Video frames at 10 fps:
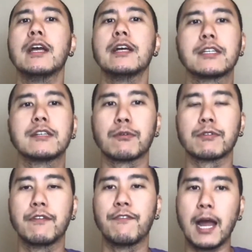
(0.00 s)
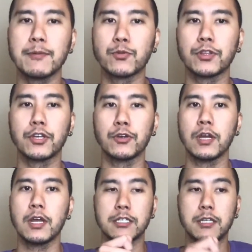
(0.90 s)
And she vibes with
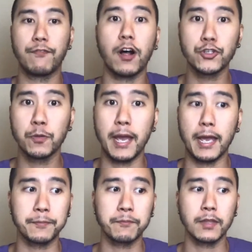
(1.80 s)
you, she follows you back.